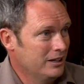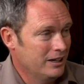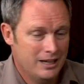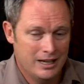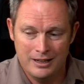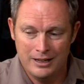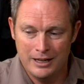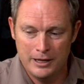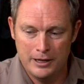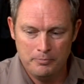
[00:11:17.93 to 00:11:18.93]
Yeah. And
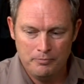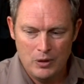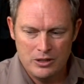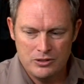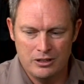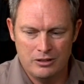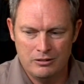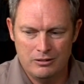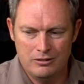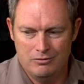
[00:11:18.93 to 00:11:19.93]
uh,
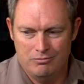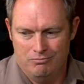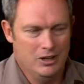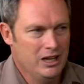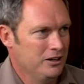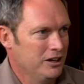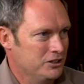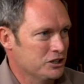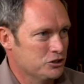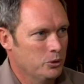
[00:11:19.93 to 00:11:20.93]
so, yeah,
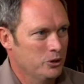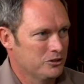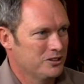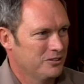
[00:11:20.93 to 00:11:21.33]
it just How works. How did you